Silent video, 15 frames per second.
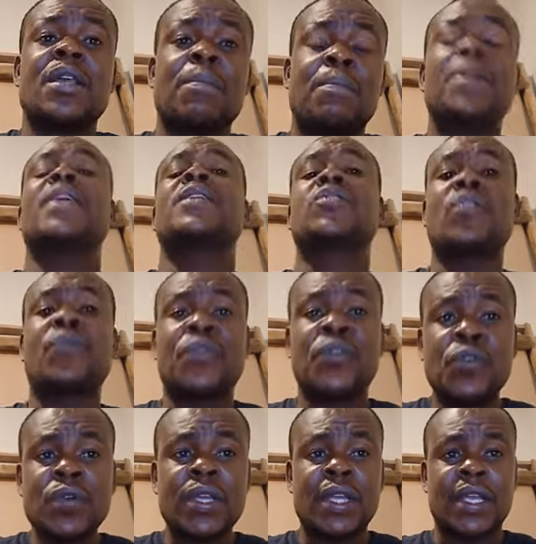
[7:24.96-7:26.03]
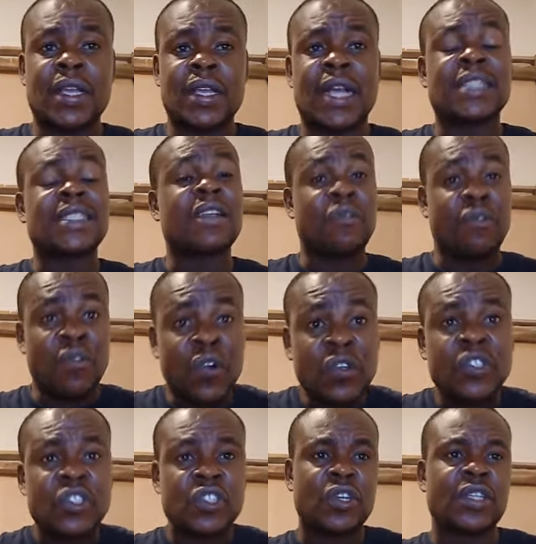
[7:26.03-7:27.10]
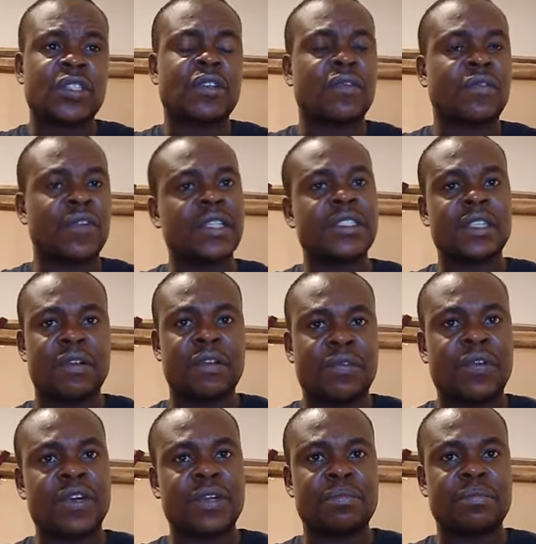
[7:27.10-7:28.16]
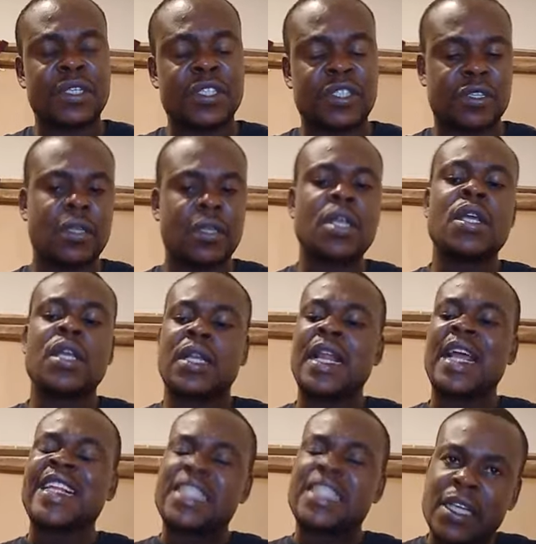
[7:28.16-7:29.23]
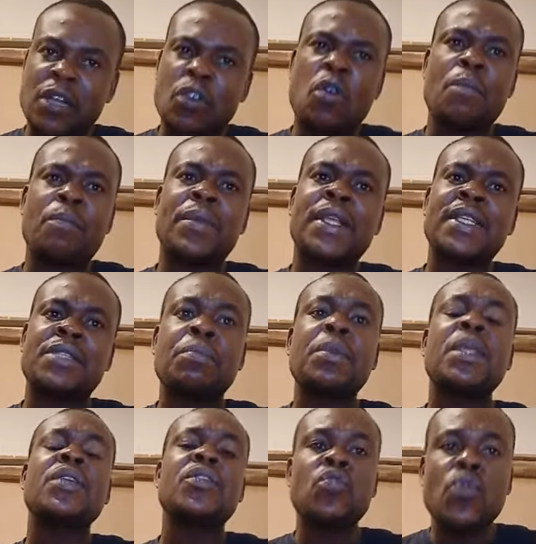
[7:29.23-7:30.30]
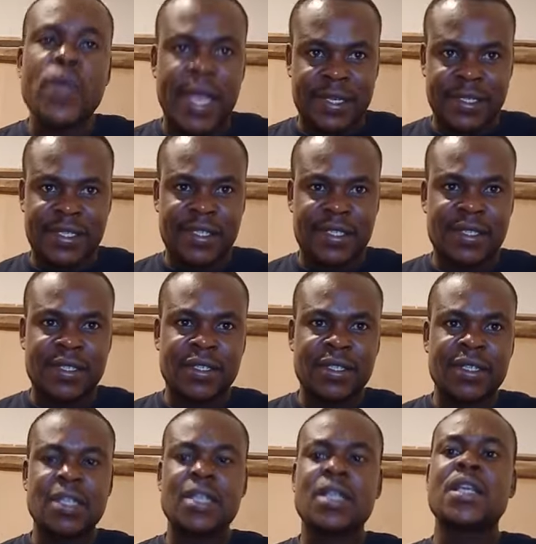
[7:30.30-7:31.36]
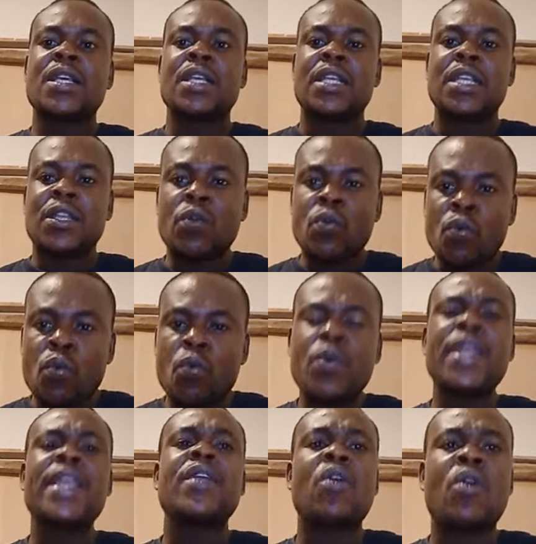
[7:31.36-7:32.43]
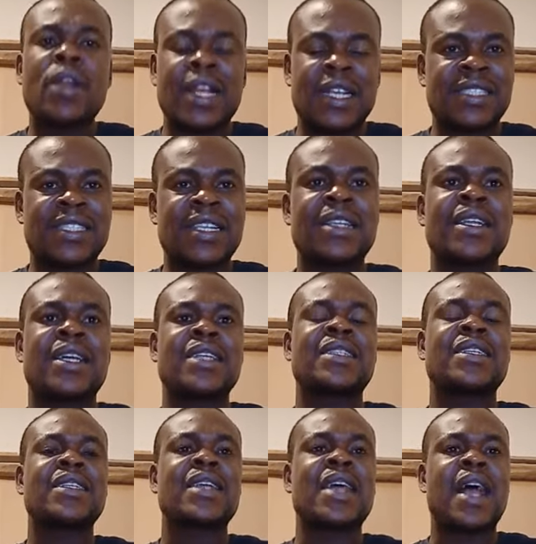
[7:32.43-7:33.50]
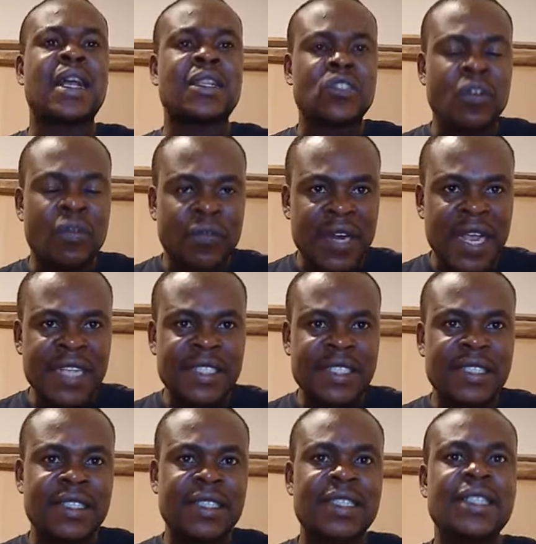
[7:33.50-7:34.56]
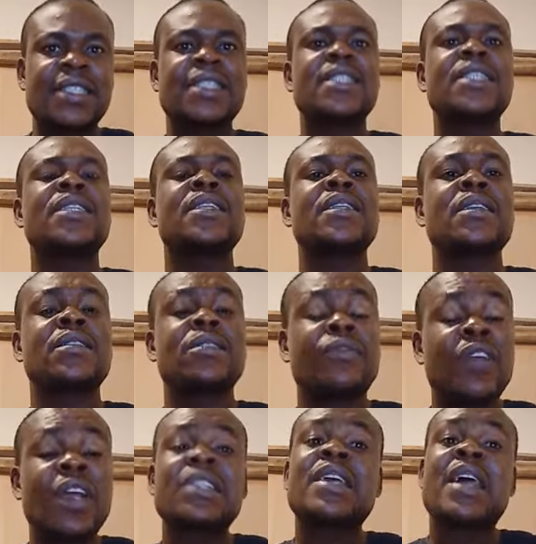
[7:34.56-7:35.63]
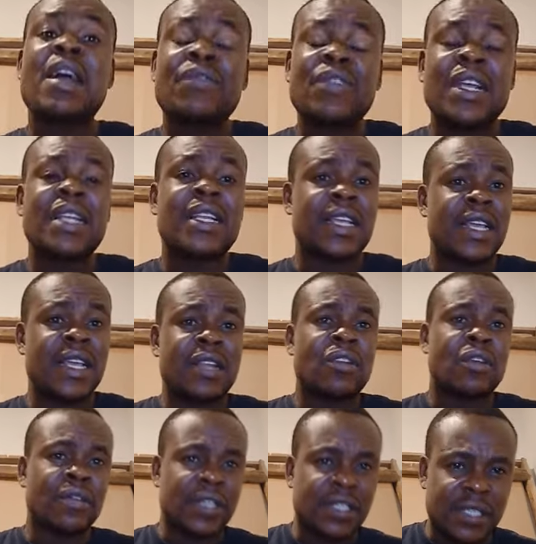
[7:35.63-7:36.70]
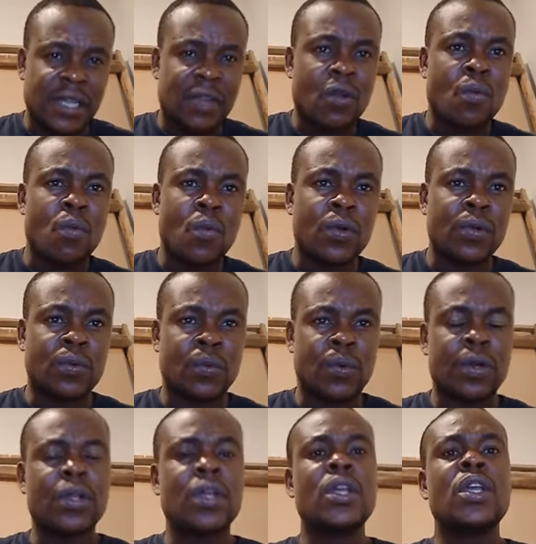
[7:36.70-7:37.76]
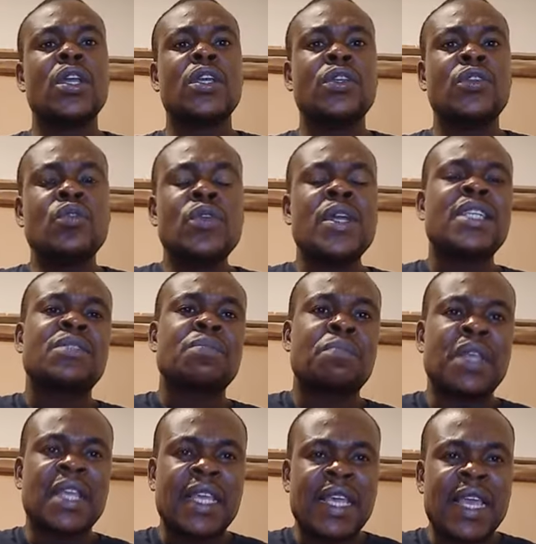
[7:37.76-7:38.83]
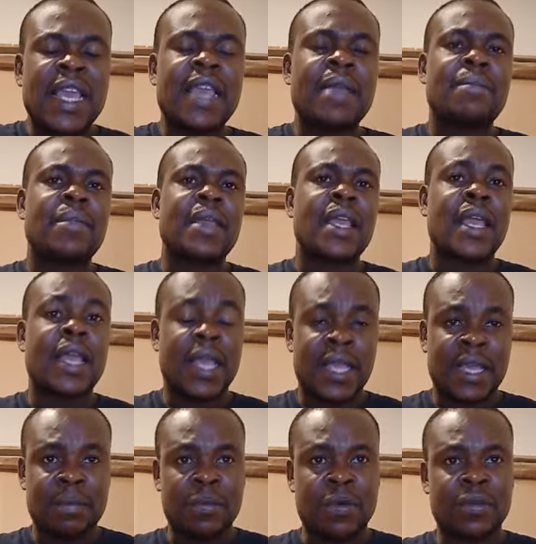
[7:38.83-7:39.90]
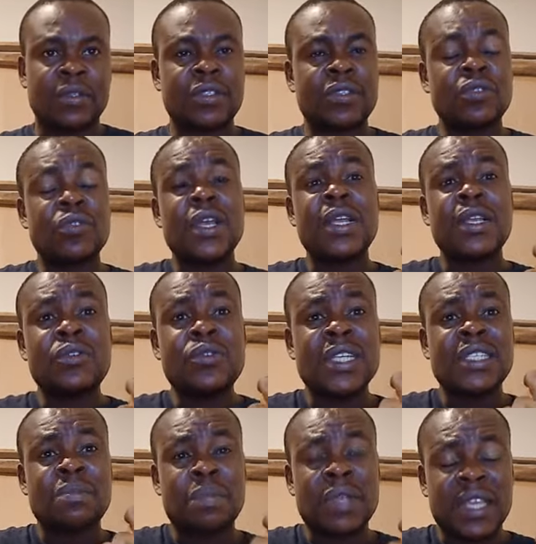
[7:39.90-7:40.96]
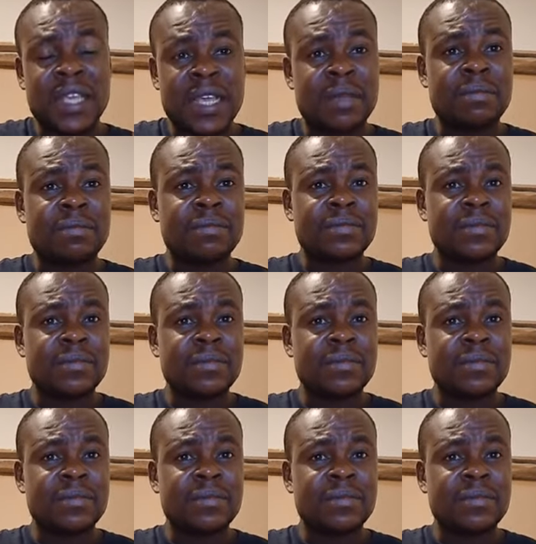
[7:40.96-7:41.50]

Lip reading: place of UK as the first choice of Nigeria foreign mission. Now the second place being US. We understand that as of 1960, in fact, after the end of the Second World War, US became a hegemon. US became